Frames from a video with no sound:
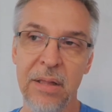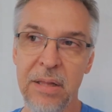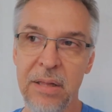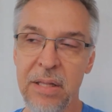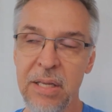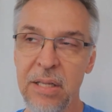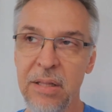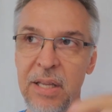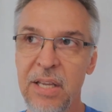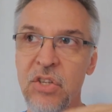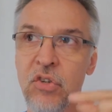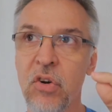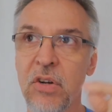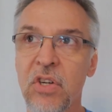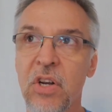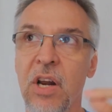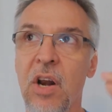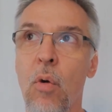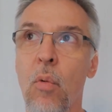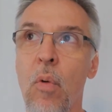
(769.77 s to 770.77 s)
Th- these tricks
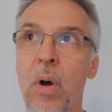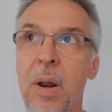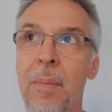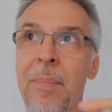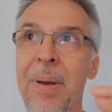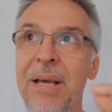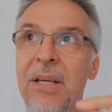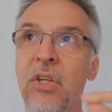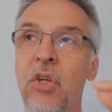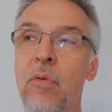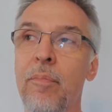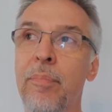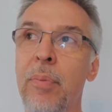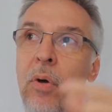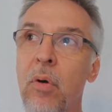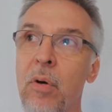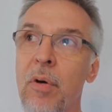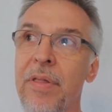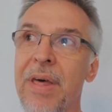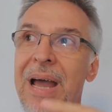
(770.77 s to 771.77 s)
are gonna wanna make you
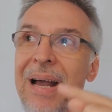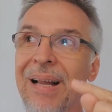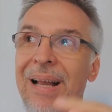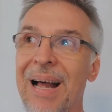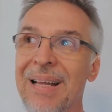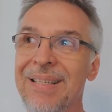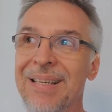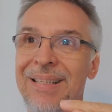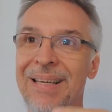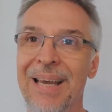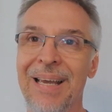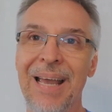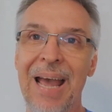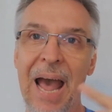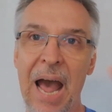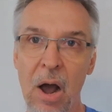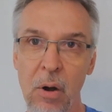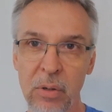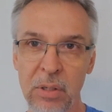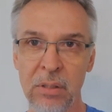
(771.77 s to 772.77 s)
pull that classic deck
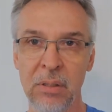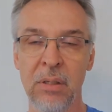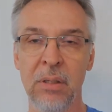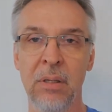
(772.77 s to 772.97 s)
out